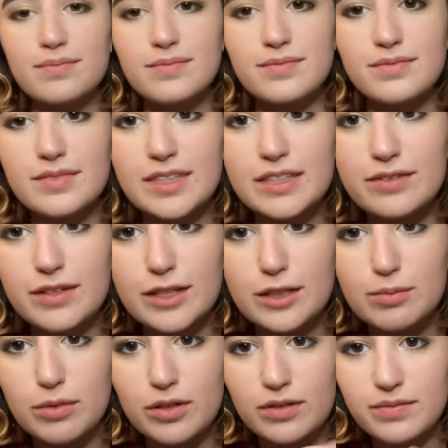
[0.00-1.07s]
It's very
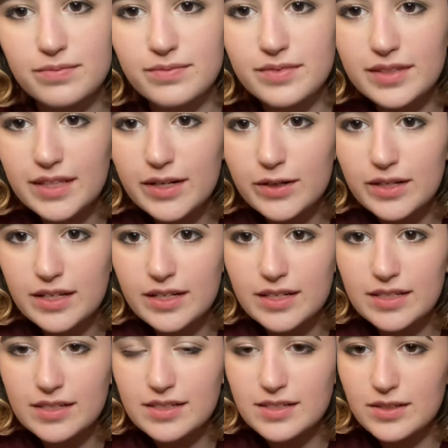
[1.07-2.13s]
small. There it
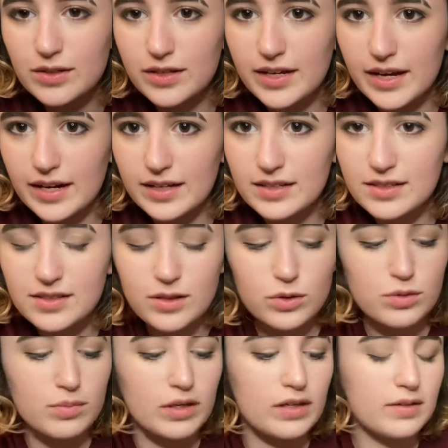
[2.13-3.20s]
is. Look at it. It's so
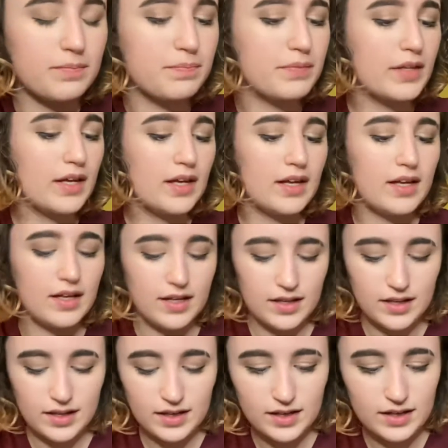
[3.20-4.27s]
small.
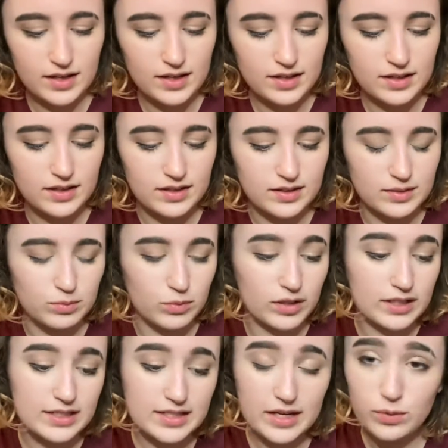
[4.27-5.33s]
We're
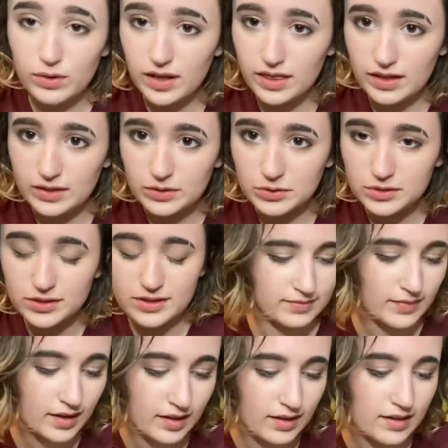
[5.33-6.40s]
gonna take one of those.
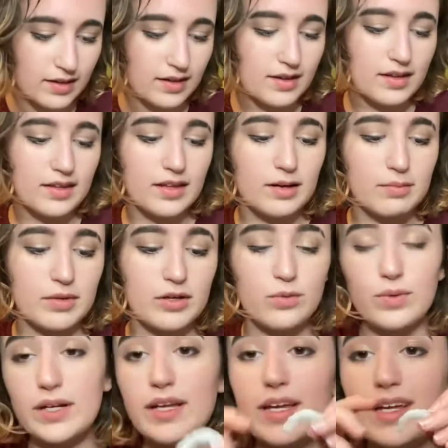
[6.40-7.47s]
Then I'm gonna
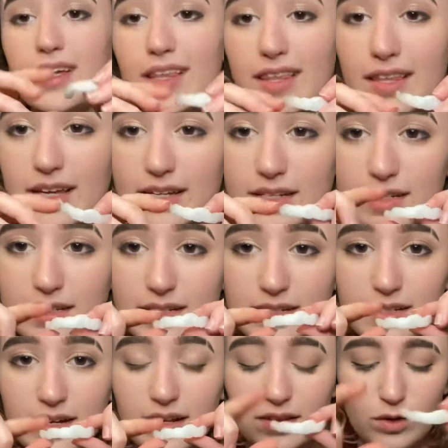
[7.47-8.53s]
reheat this
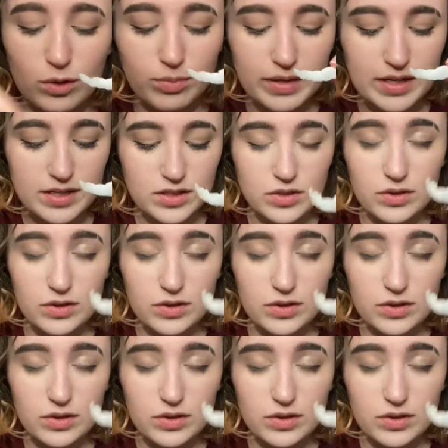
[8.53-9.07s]
a little bit so that